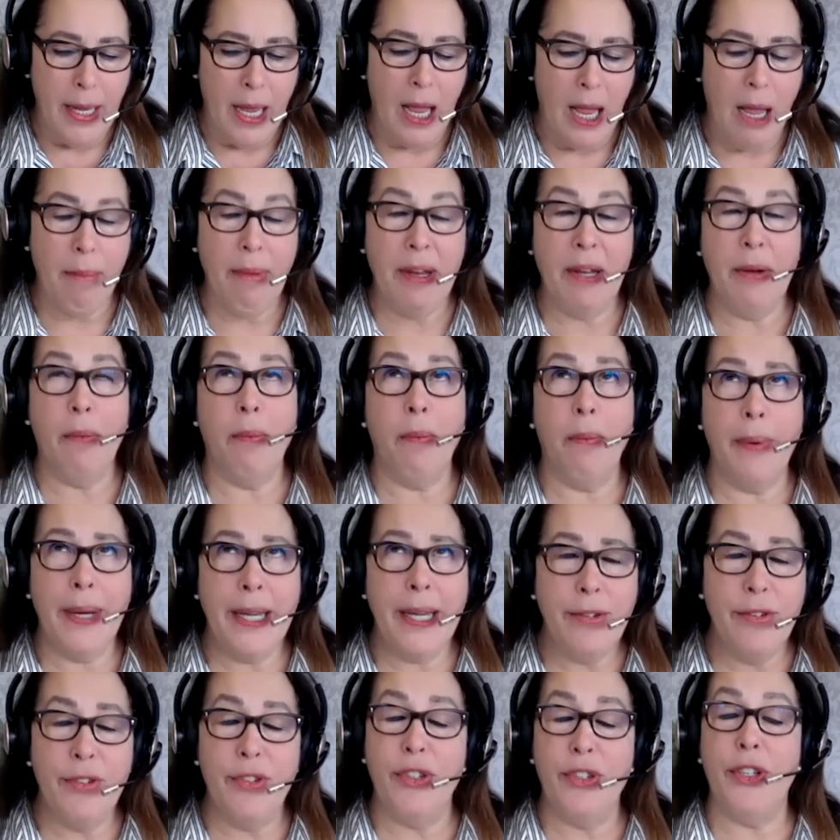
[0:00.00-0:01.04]
I mean,
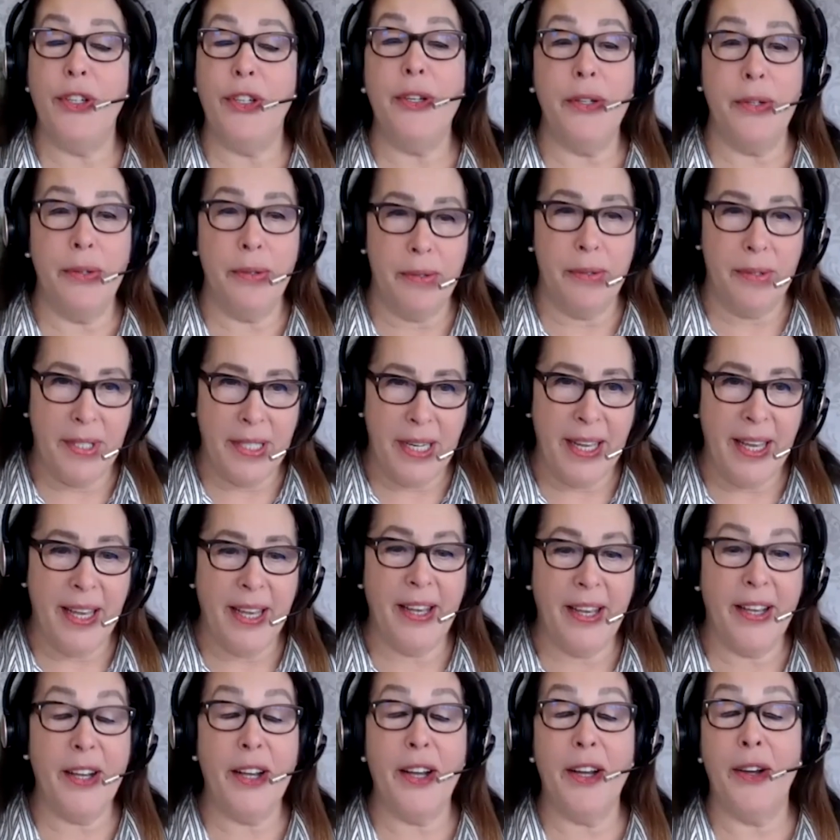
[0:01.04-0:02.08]
we do
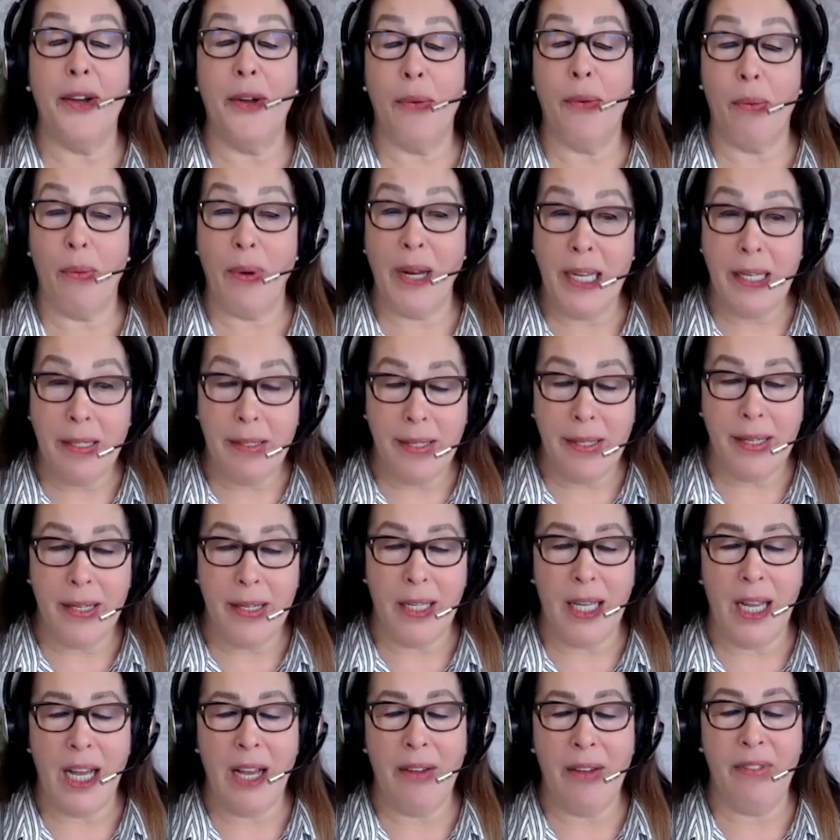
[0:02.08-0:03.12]
take a great
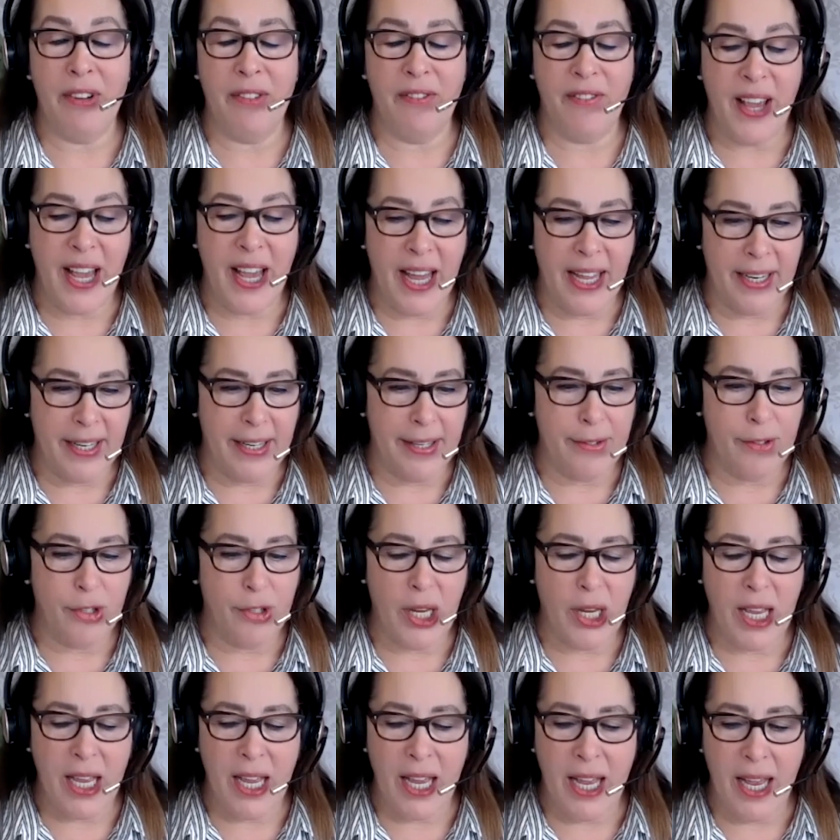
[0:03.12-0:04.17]
deal of advantage
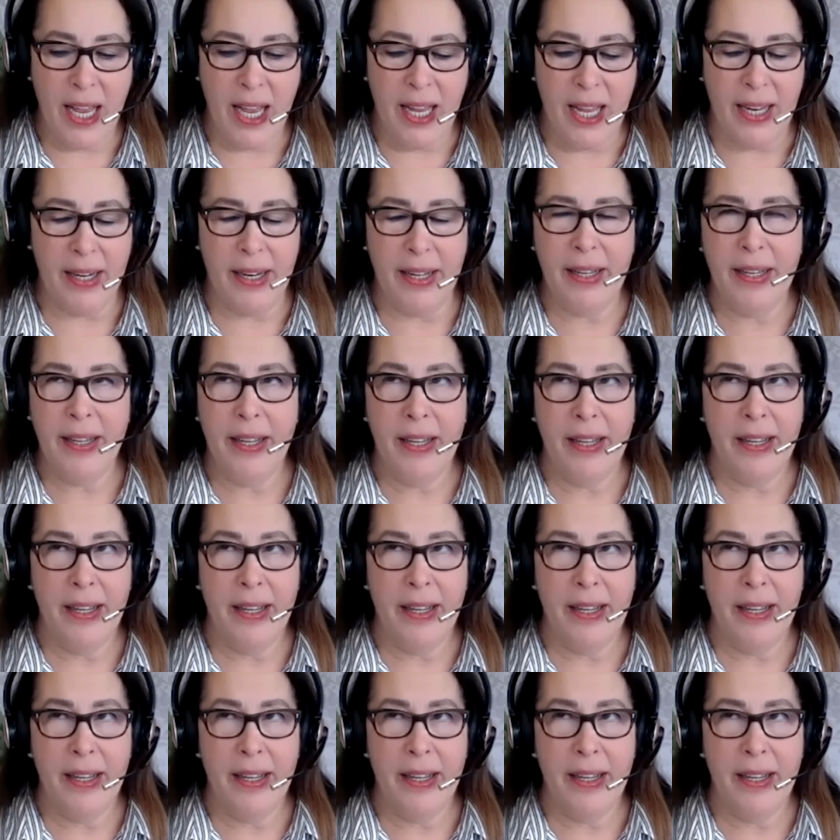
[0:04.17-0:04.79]
in,